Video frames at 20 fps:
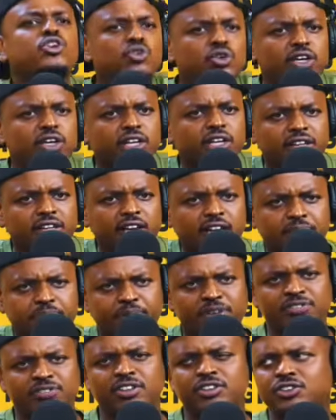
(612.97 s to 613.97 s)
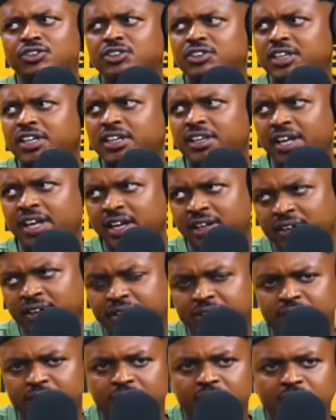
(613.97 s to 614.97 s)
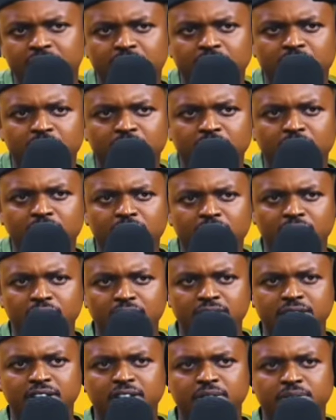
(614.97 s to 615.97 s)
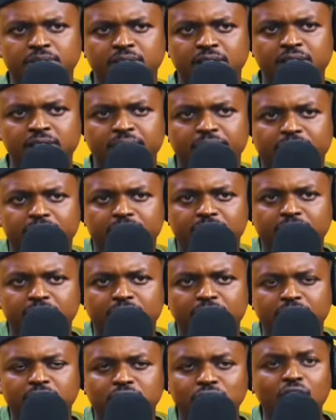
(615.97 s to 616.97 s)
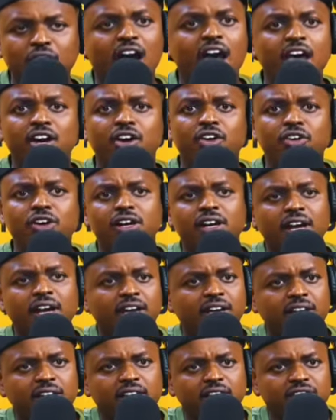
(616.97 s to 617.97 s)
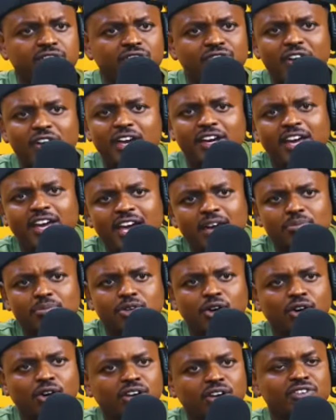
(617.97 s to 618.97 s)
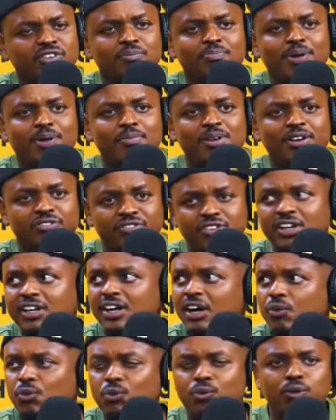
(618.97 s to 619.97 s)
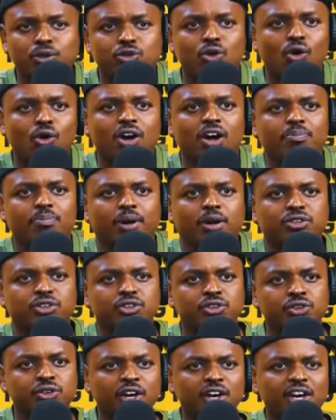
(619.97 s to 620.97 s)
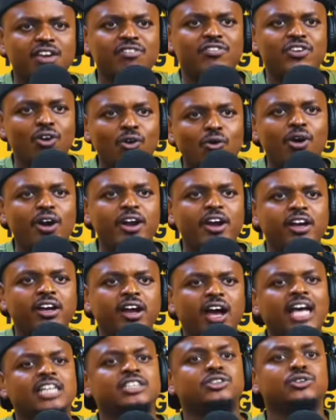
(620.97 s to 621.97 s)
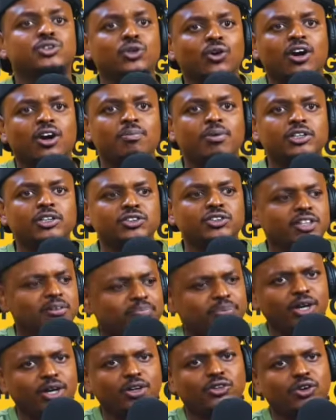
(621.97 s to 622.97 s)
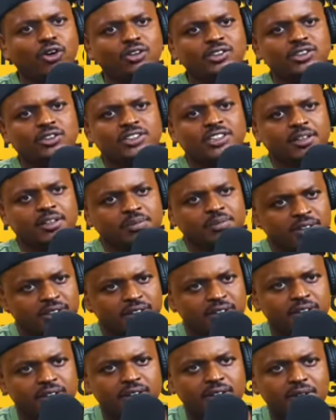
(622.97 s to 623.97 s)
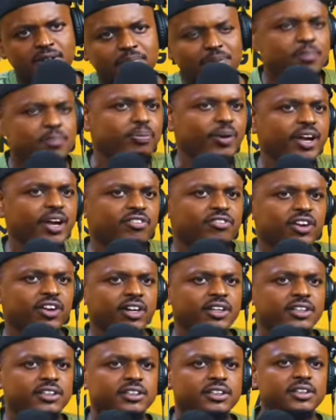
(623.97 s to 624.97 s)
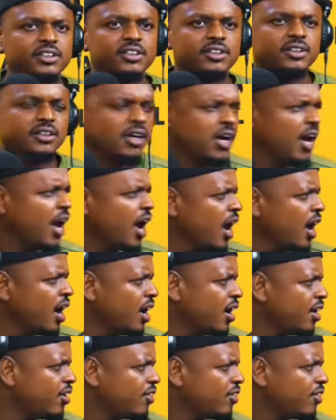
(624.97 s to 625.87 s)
do you get that privilege to say that? You understand what I'm saying? So I agree, like, it's fair game, dog. If you're a public figure, we will talk about you. If you don't want us to talk about you, then be a doctor or something. Be private. Yeah.